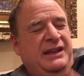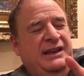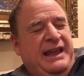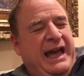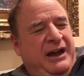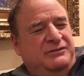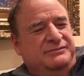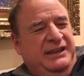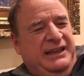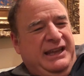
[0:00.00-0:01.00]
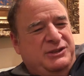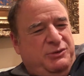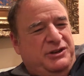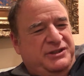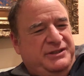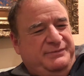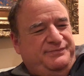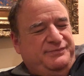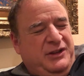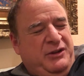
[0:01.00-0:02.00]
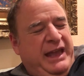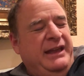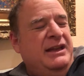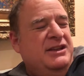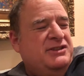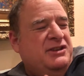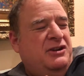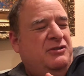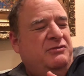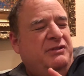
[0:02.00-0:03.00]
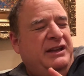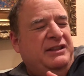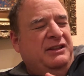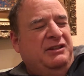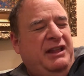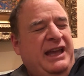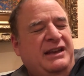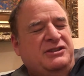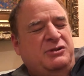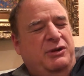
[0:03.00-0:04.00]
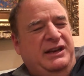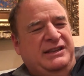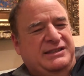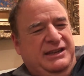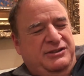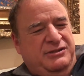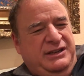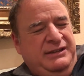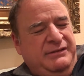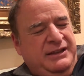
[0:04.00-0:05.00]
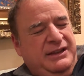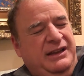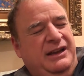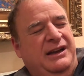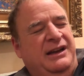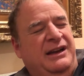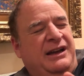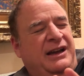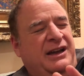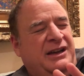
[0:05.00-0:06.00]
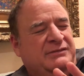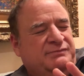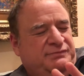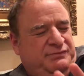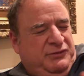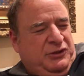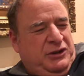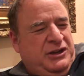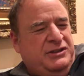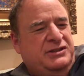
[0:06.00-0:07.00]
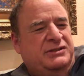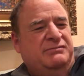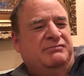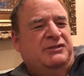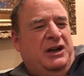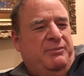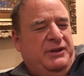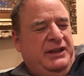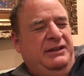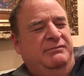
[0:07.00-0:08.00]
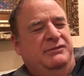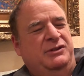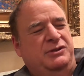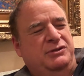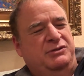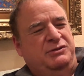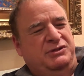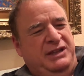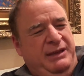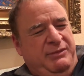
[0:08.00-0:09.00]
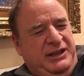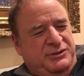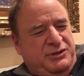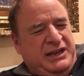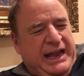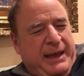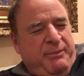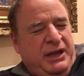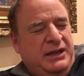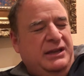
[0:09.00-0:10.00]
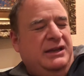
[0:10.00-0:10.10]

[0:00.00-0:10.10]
Now, it gets worse. Okay, so in the late 20th century, uh, a large company whose name begins with an M